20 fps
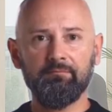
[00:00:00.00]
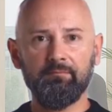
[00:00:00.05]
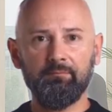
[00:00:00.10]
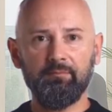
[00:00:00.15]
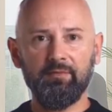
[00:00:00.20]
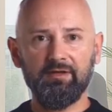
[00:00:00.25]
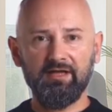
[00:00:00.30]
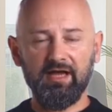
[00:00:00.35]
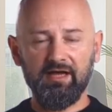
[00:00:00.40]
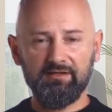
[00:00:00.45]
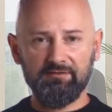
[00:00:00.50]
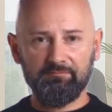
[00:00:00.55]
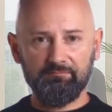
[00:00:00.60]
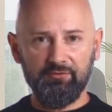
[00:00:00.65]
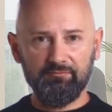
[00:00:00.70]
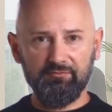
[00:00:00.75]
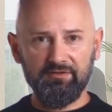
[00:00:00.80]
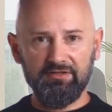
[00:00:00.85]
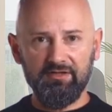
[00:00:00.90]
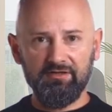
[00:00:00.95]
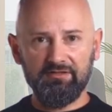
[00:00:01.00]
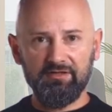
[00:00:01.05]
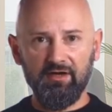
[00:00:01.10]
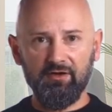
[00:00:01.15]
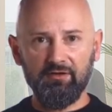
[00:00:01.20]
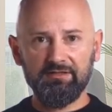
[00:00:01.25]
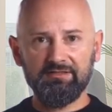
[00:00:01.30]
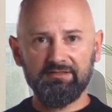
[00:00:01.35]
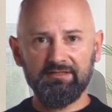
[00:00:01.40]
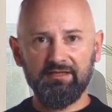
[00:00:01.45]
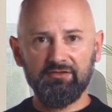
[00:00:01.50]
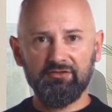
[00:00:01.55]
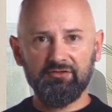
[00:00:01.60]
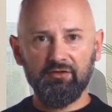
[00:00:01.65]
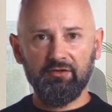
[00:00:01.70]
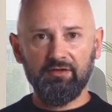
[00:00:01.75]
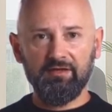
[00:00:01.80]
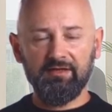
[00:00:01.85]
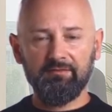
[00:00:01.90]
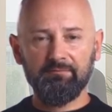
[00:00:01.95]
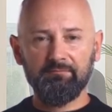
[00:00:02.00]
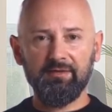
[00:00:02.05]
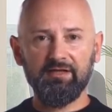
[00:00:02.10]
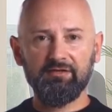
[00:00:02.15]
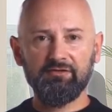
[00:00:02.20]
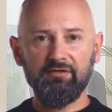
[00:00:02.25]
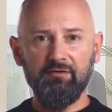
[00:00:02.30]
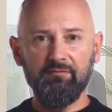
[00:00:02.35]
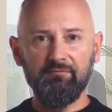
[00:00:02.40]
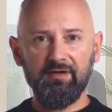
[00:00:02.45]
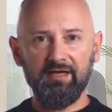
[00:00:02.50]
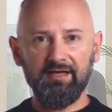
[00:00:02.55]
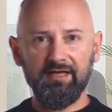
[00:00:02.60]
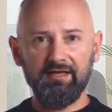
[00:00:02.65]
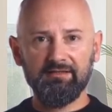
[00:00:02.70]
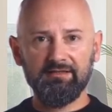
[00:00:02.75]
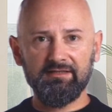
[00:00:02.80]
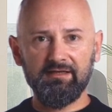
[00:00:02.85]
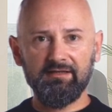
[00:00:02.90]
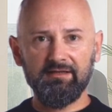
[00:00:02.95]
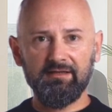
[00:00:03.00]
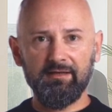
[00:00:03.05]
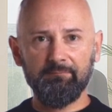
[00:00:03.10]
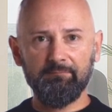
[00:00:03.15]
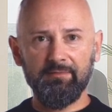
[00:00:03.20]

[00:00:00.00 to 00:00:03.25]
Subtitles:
Protective provisions are essential in venture financing